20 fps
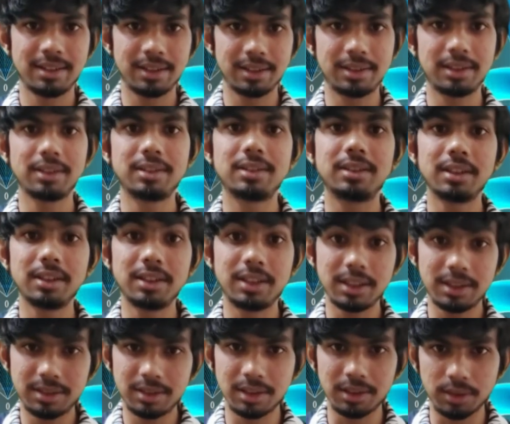This is the
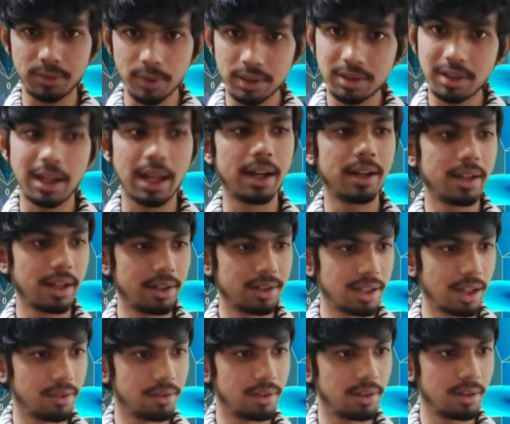distance which light
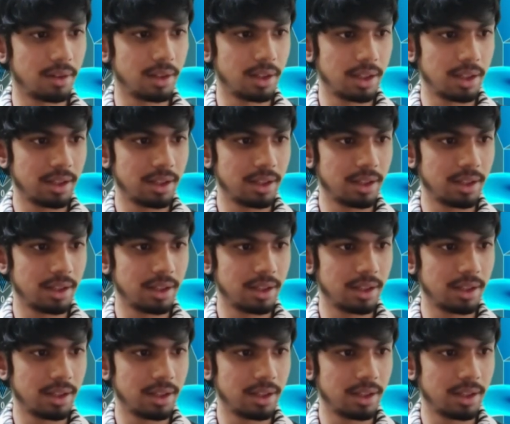can travel,